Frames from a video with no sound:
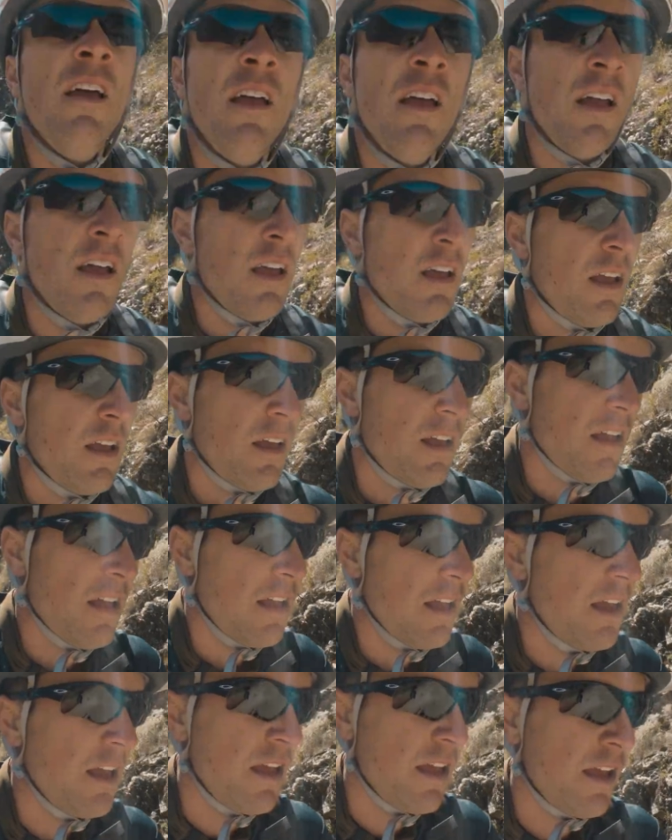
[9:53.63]
It
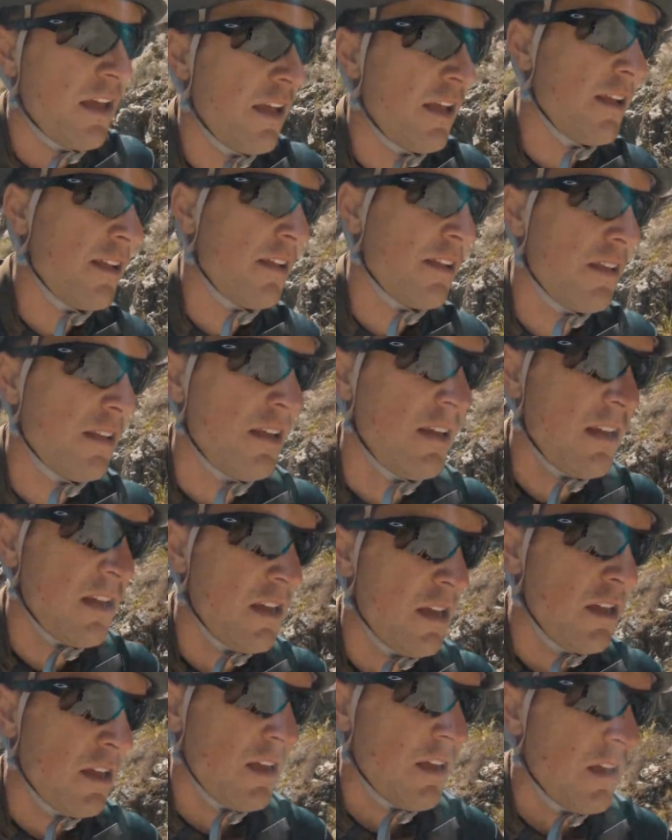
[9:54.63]
doesn't
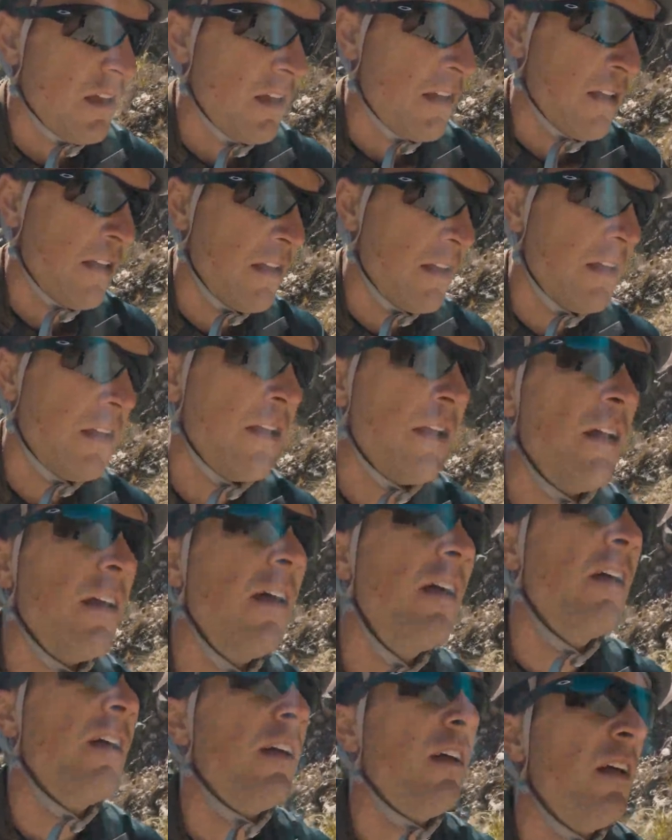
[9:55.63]
involve
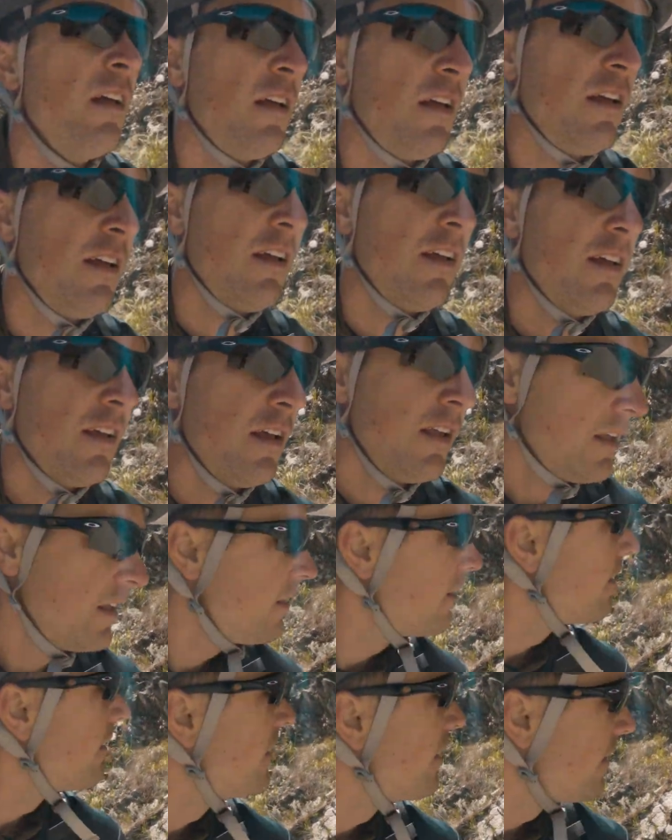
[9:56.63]
political
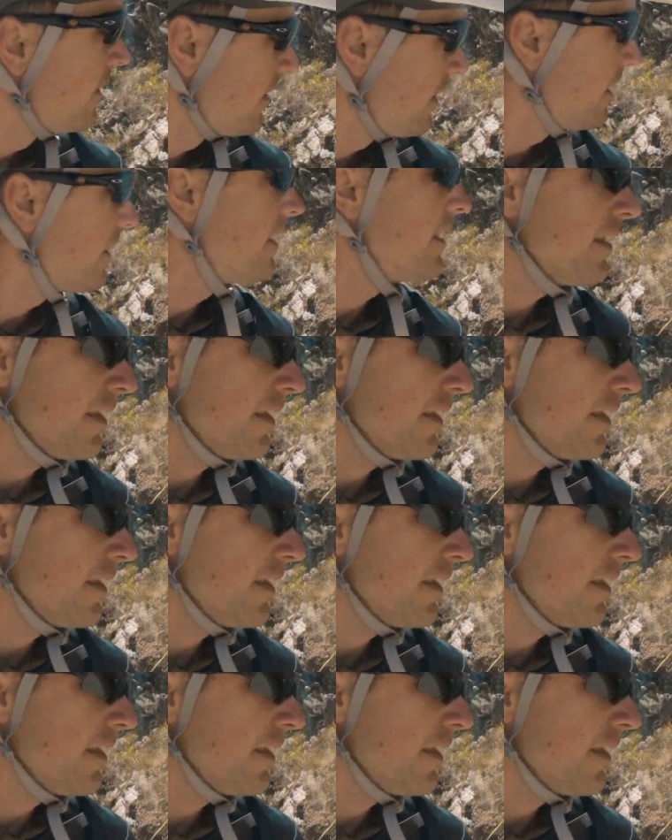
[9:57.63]
things, you know.